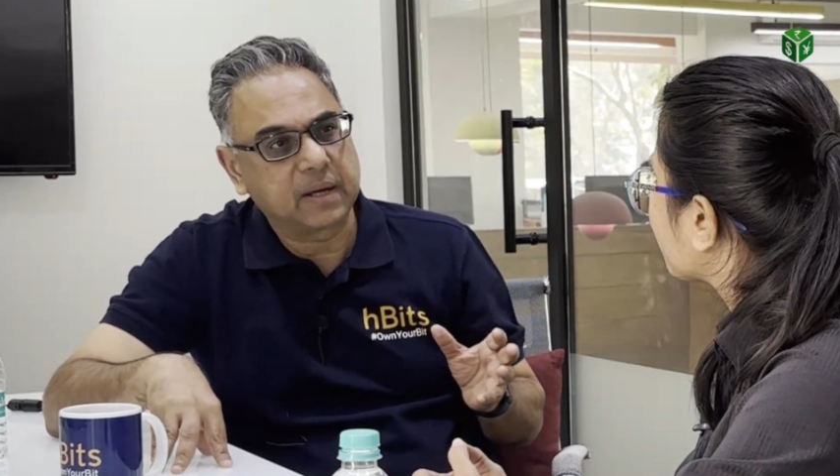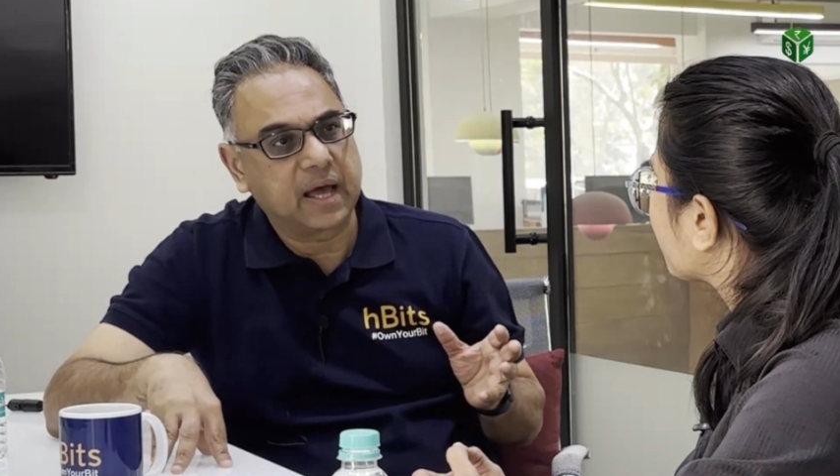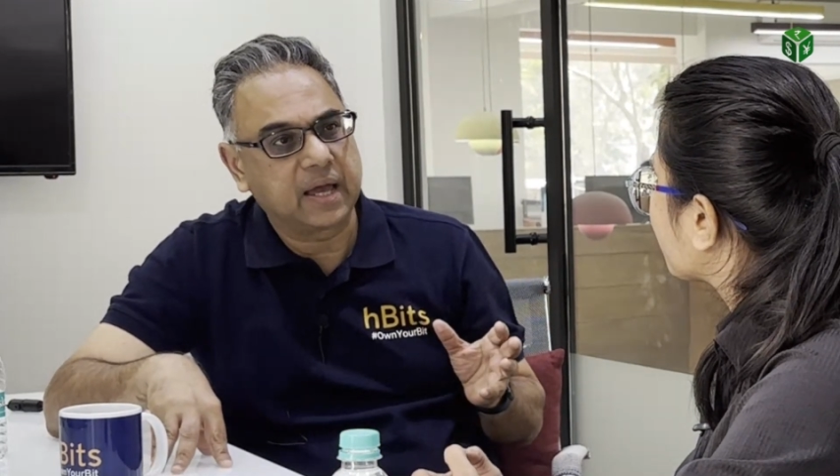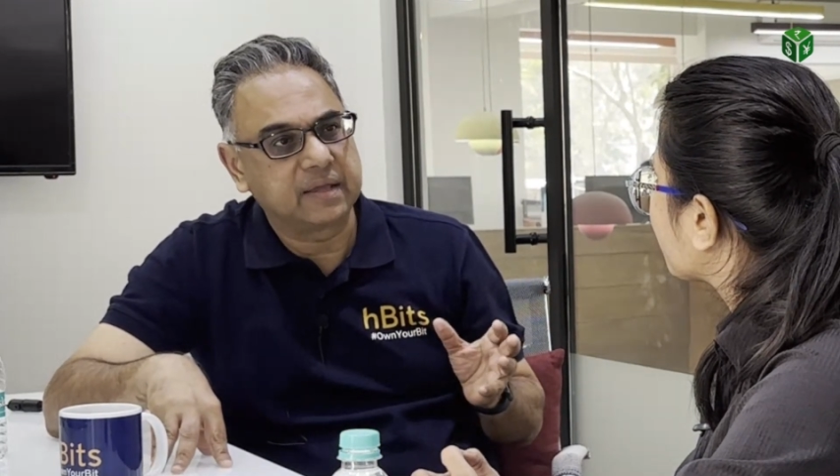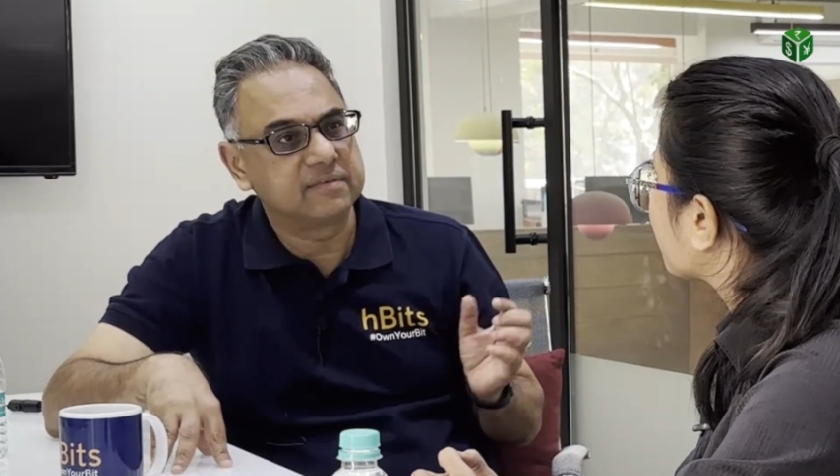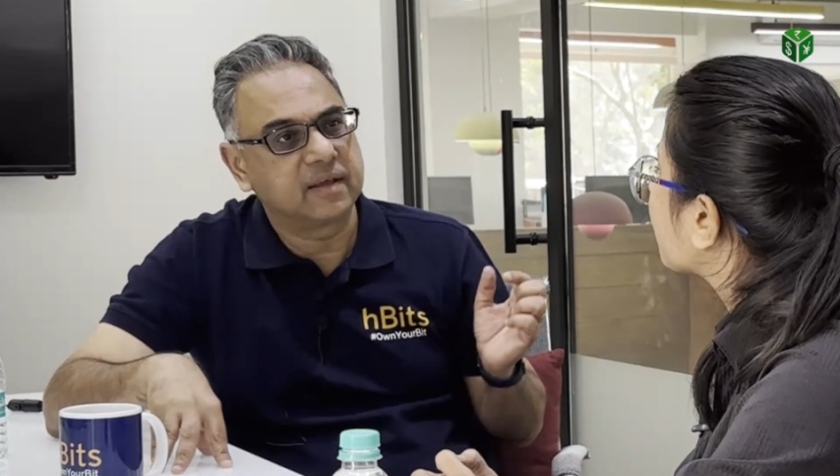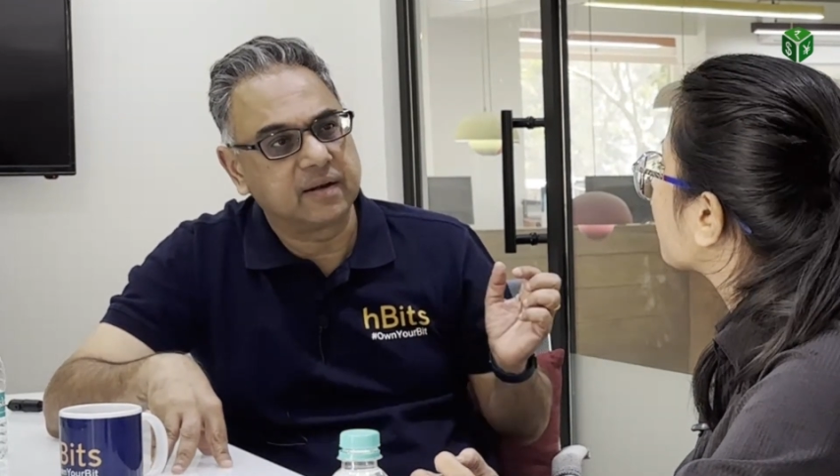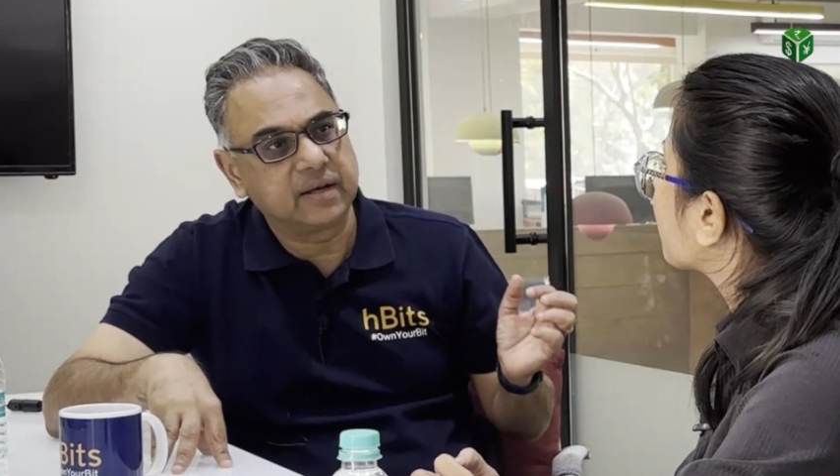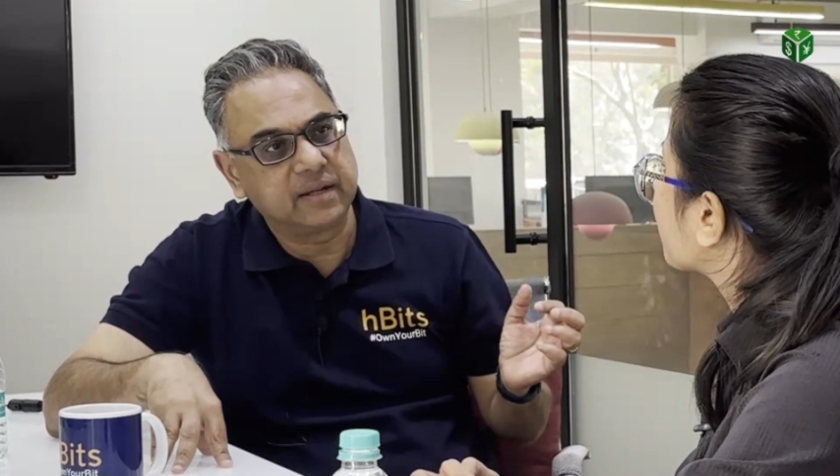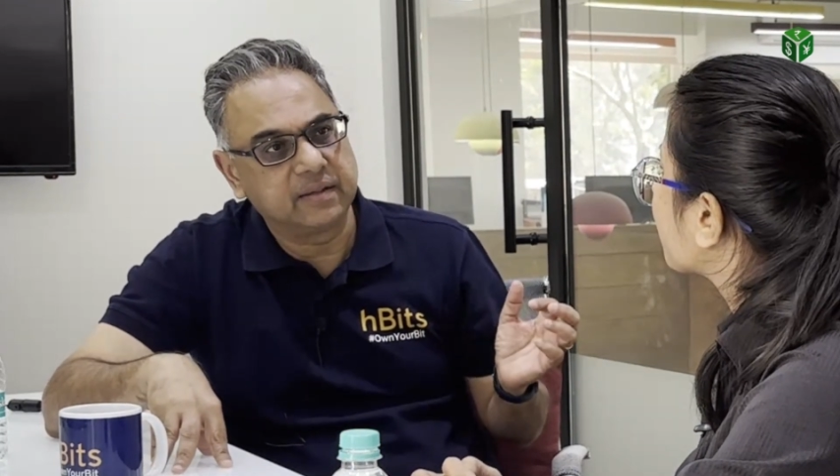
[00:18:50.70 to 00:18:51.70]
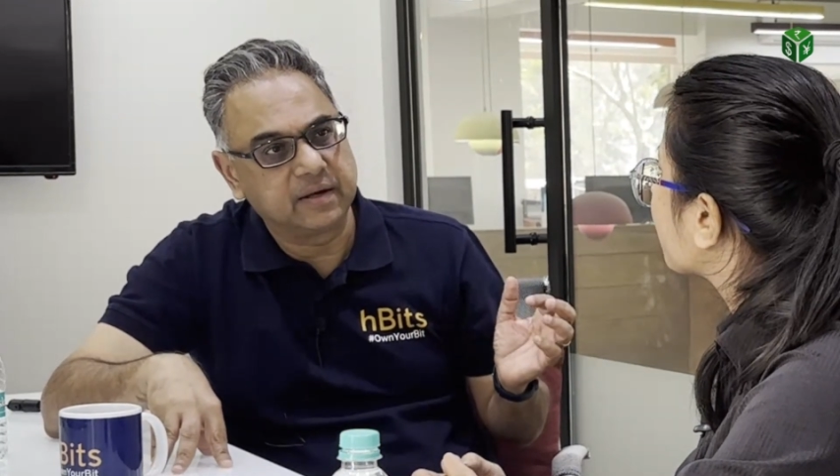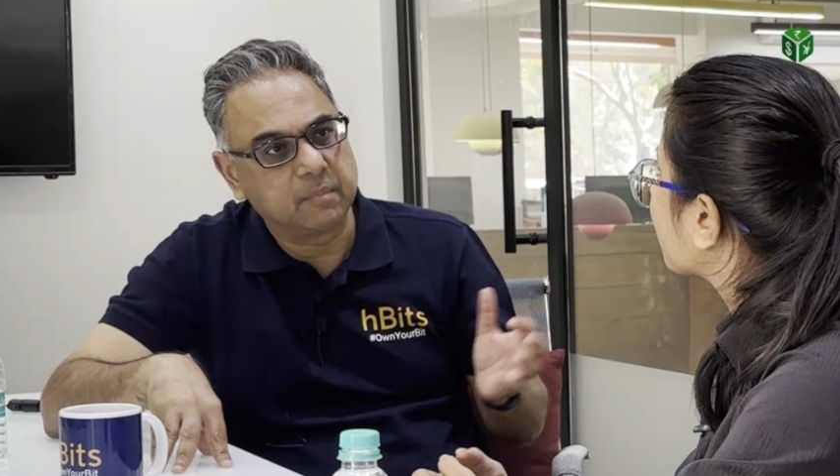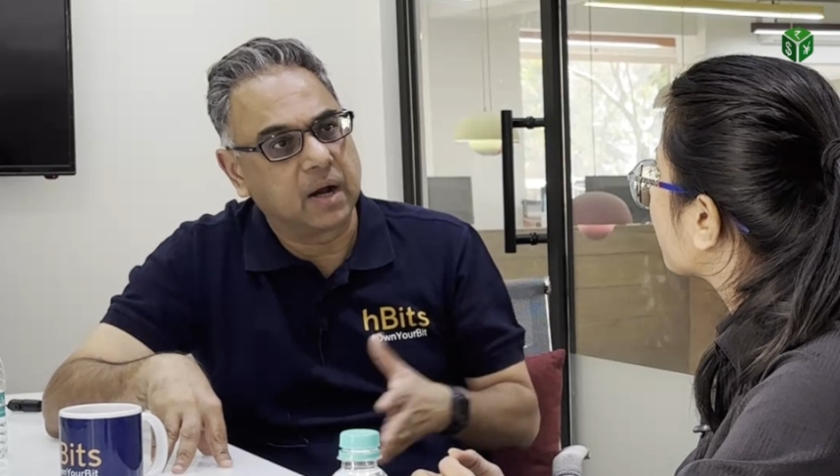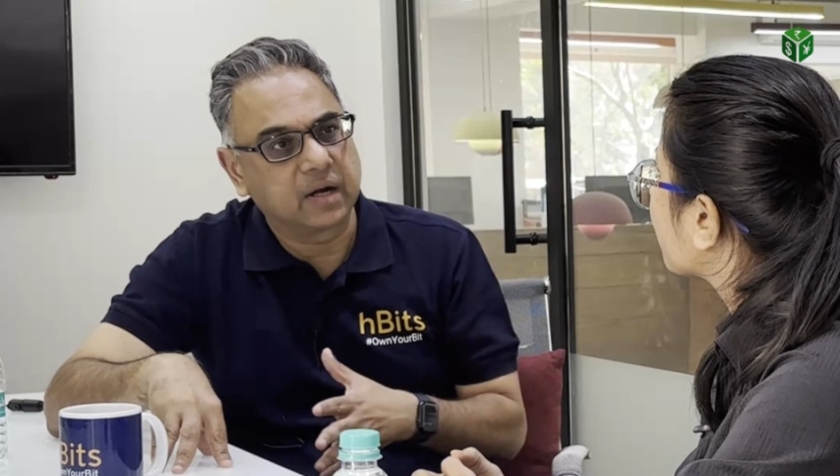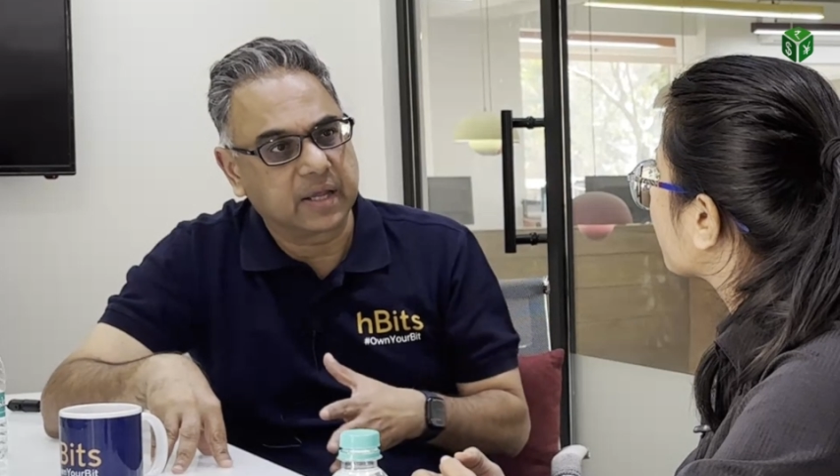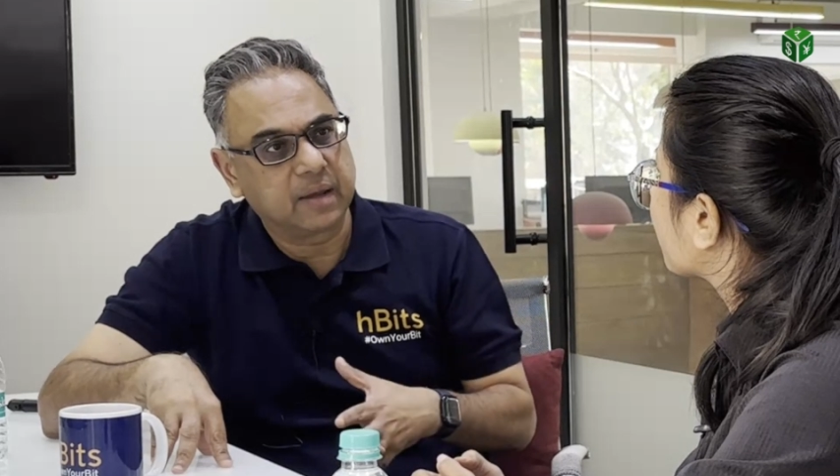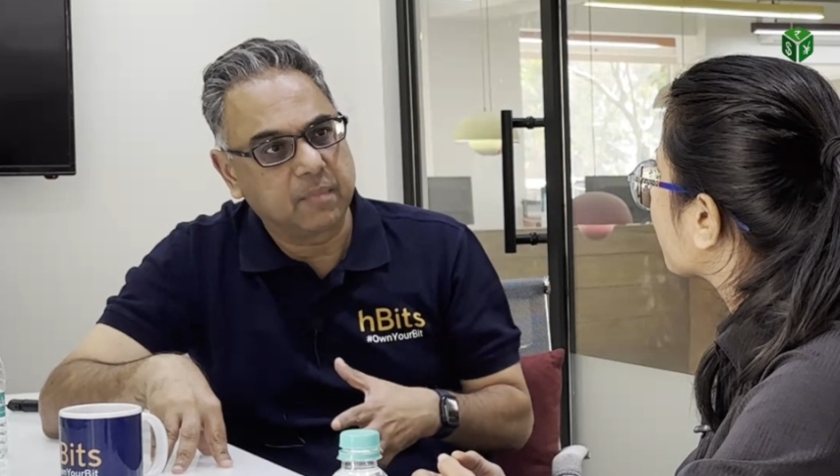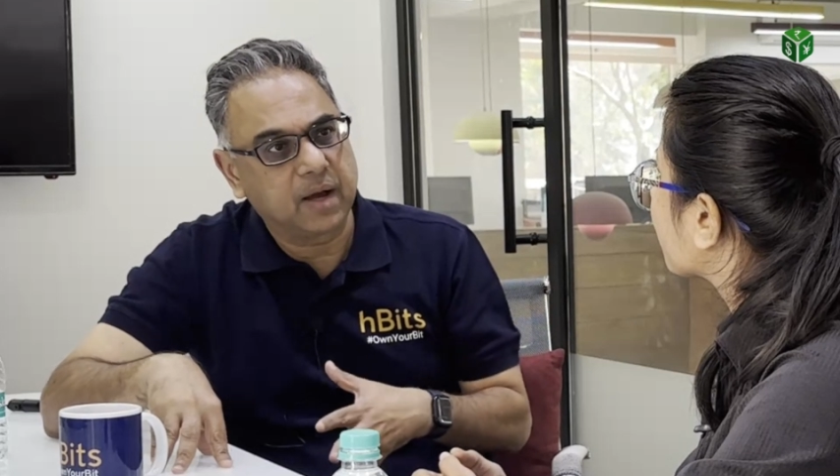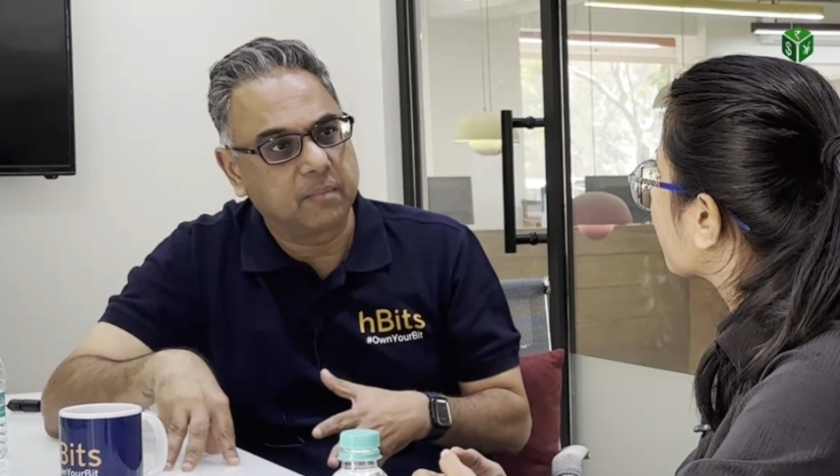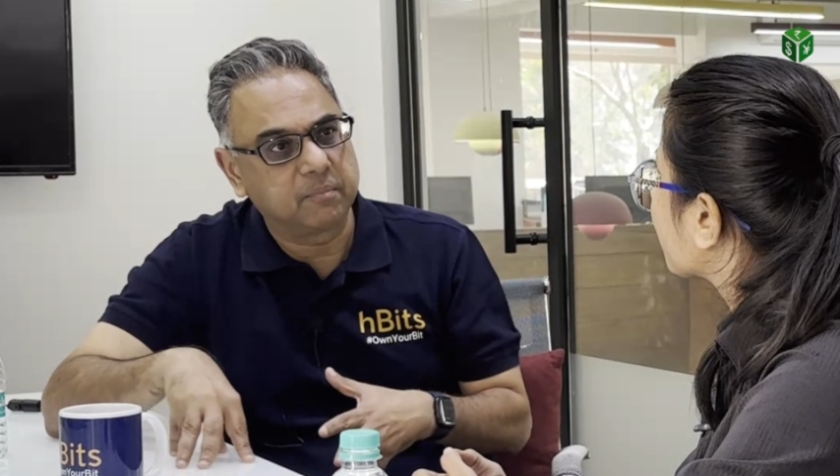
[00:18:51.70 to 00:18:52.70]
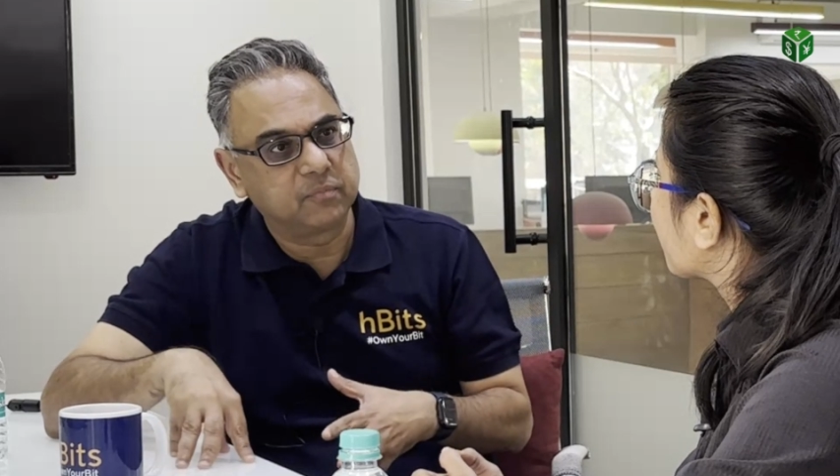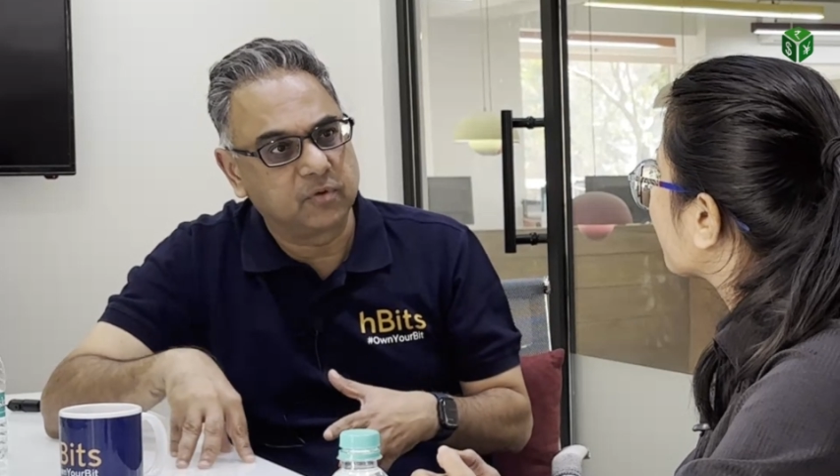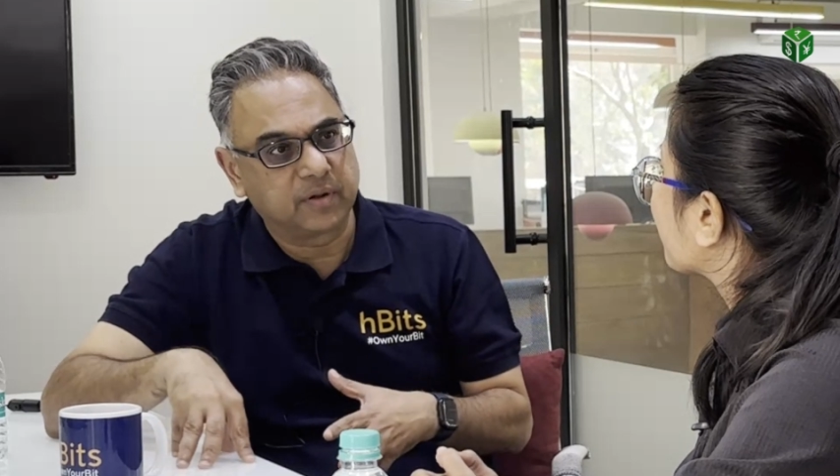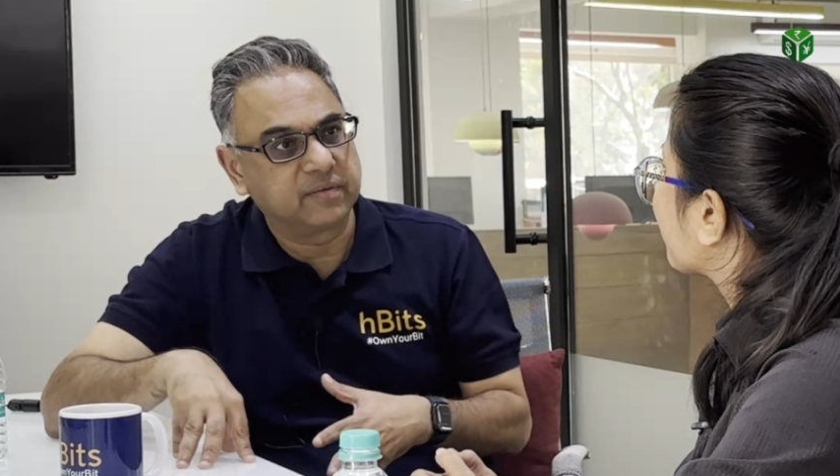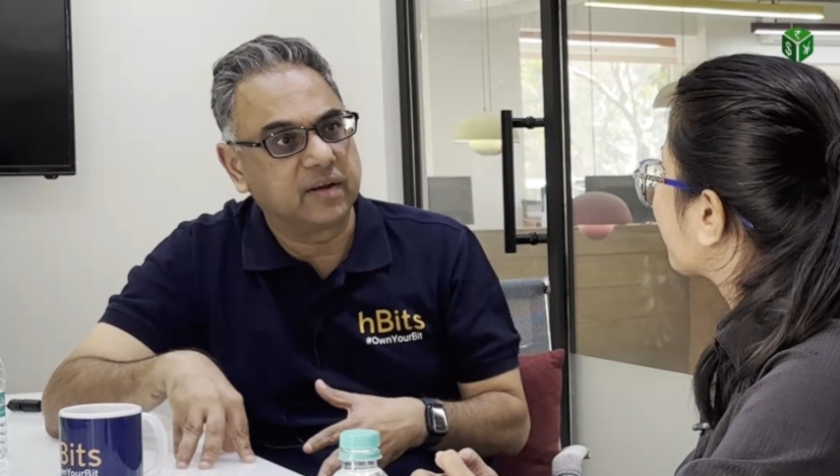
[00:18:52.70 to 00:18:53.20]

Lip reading: much supply, and suddenly the demand came up,